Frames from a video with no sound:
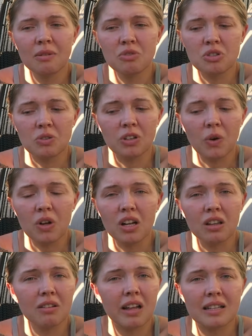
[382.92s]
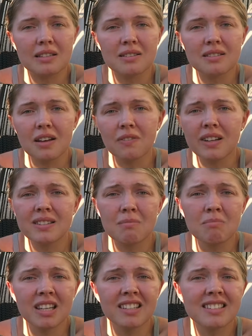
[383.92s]
just growing lots of stuff, lots of
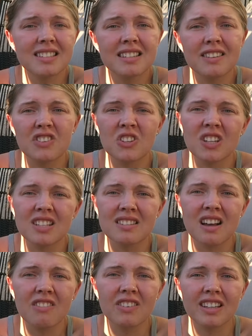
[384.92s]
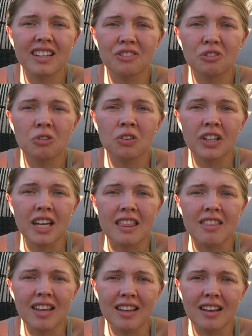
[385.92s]
mint, even though that's not really an Earl Grey
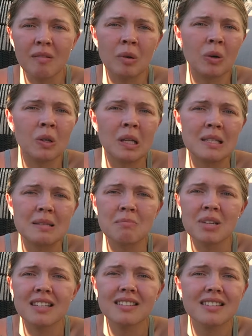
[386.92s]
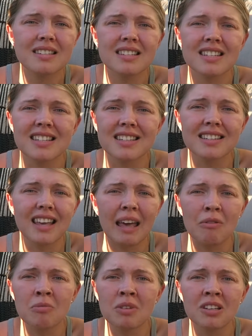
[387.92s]
thing. I've been growing lots of mint and
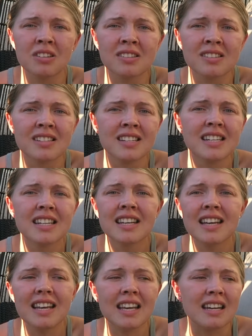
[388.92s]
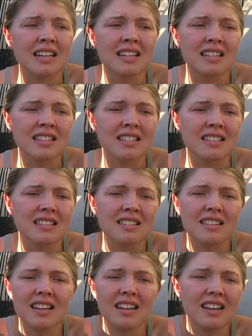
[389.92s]
chamomile, and
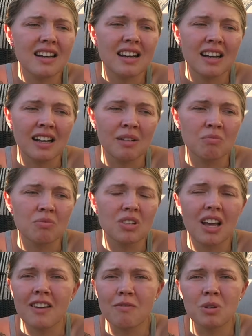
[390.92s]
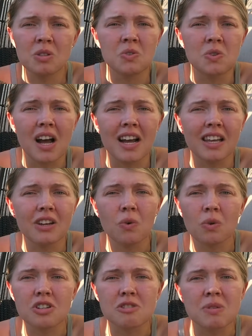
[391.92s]
I've been drying
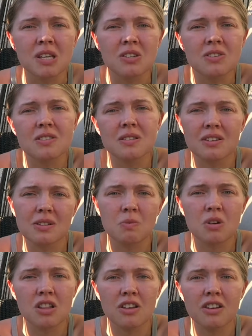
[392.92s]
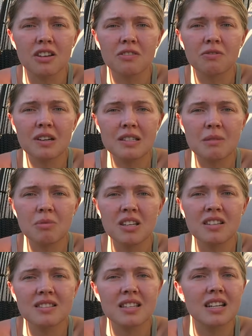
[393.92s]
orange peels, because one of the
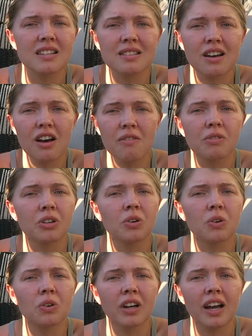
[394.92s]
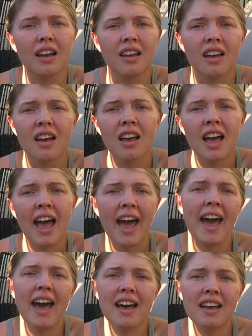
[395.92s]
recipes that I saw for Earl Grey
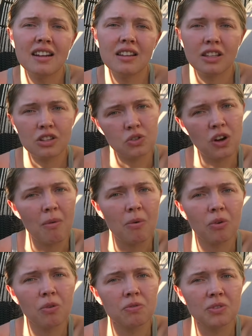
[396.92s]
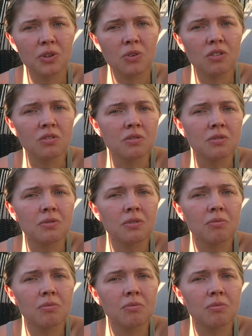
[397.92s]
had like the tropical fruit of